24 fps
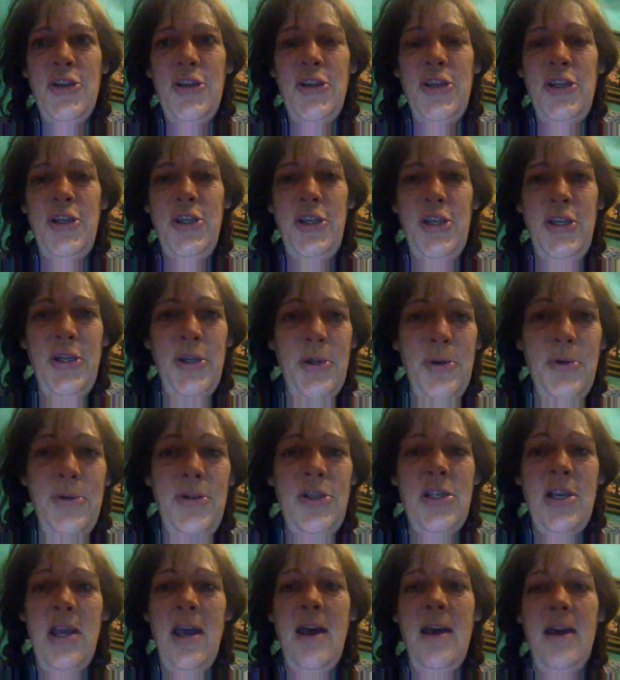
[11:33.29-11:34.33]

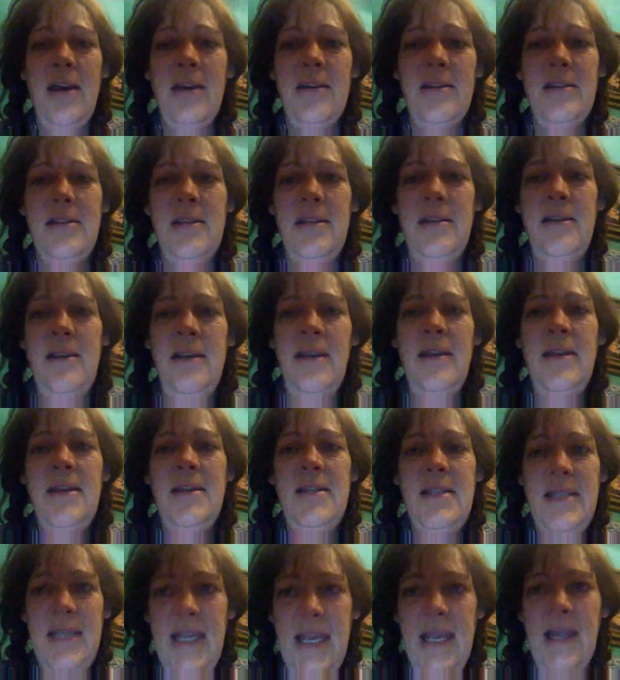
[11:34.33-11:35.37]
Huge hugs.
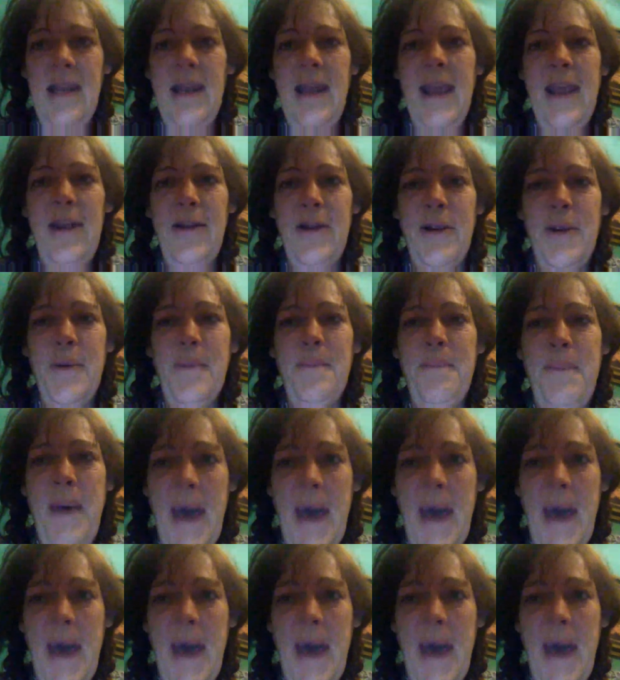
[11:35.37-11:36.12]
See you later.